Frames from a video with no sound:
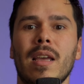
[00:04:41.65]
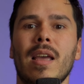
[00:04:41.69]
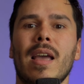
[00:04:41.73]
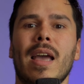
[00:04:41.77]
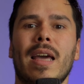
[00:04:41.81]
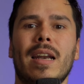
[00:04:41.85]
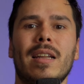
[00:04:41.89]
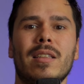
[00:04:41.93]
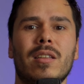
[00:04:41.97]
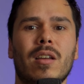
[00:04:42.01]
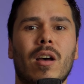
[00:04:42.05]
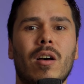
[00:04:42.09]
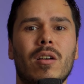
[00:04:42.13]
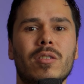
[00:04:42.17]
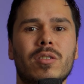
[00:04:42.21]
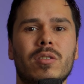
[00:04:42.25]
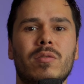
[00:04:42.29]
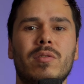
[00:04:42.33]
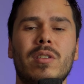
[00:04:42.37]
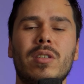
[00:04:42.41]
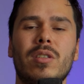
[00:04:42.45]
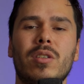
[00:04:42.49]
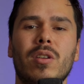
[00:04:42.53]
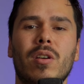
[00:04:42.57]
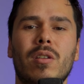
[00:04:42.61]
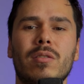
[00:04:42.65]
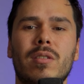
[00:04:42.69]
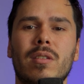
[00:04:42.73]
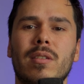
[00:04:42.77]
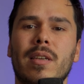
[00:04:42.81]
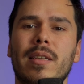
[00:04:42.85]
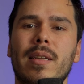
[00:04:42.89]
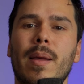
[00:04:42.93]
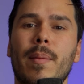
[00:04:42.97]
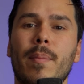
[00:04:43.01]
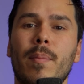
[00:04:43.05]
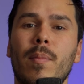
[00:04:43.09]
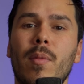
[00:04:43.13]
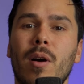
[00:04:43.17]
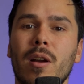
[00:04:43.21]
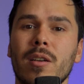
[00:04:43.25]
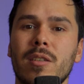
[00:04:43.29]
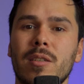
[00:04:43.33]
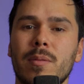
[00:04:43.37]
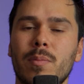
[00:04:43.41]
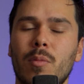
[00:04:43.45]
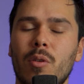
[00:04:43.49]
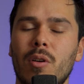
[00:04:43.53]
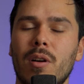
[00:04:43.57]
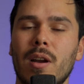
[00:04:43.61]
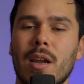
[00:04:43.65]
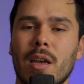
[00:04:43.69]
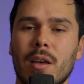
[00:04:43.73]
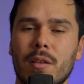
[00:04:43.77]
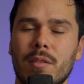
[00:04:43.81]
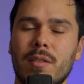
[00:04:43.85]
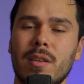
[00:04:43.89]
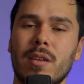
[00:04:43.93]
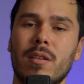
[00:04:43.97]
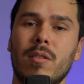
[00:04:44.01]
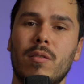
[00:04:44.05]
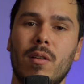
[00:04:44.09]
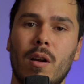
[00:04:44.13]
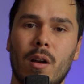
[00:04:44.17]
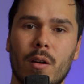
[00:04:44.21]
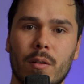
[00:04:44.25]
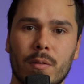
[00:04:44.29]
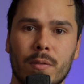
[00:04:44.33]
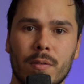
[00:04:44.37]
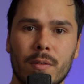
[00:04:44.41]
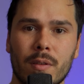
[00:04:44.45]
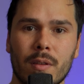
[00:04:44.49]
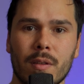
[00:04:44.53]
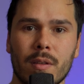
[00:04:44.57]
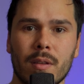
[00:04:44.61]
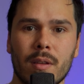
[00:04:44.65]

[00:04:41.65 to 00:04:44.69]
and it also resulted in a much more healthy growth.